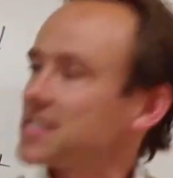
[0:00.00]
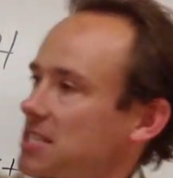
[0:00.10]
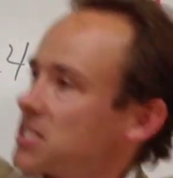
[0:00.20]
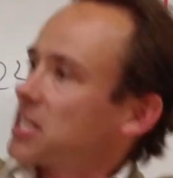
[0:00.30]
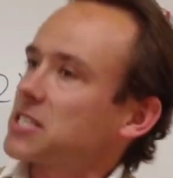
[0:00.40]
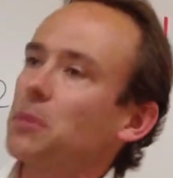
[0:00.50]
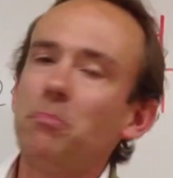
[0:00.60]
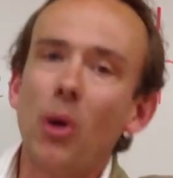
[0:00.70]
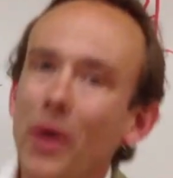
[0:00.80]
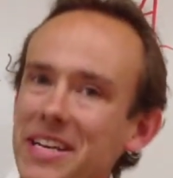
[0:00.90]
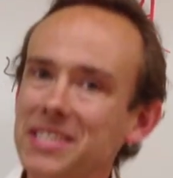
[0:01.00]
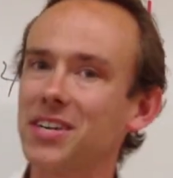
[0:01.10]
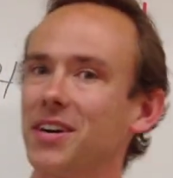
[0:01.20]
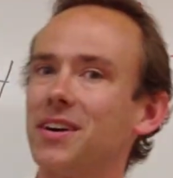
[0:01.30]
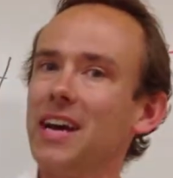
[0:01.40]
because it's just a
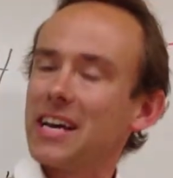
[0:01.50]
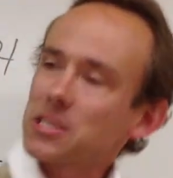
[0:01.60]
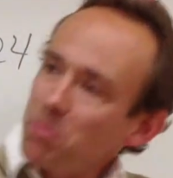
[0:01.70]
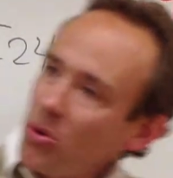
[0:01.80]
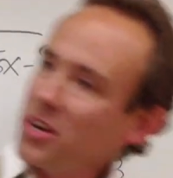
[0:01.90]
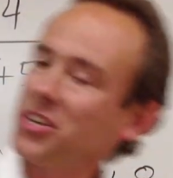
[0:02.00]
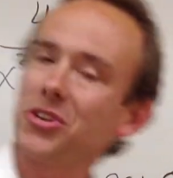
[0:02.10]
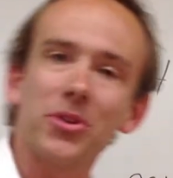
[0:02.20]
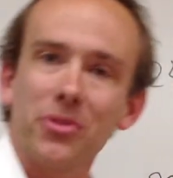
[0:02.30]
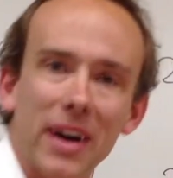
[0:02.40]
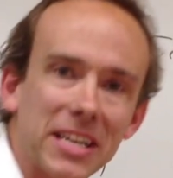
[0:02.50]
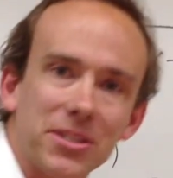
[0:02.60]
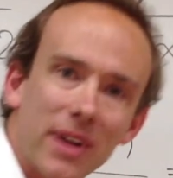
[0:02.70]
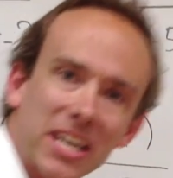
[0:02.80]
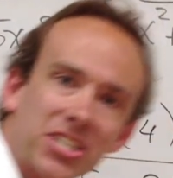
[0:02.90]
pointer. It's pointing you in the right
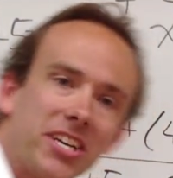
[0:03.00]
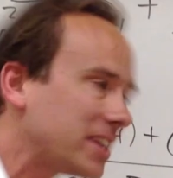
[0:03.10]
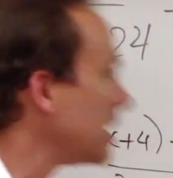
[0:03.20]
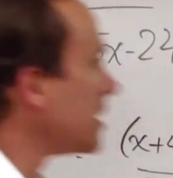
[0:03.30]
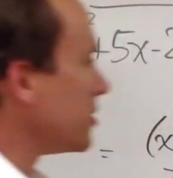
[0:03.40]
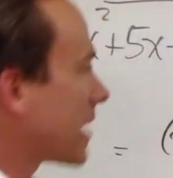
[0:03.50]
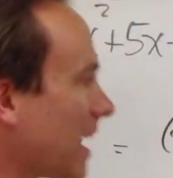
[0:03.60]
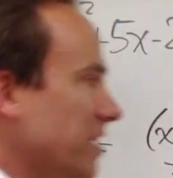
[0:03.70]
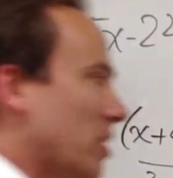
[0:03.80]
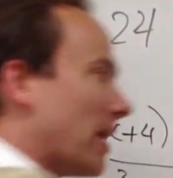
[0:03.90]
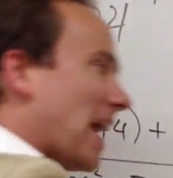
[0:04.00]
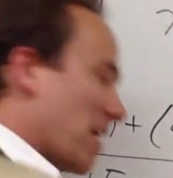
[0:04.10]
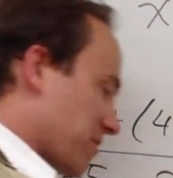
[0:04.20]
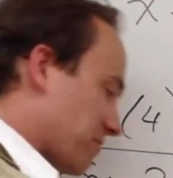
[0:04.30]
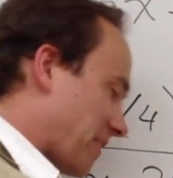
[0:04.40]
direction. You got to know how to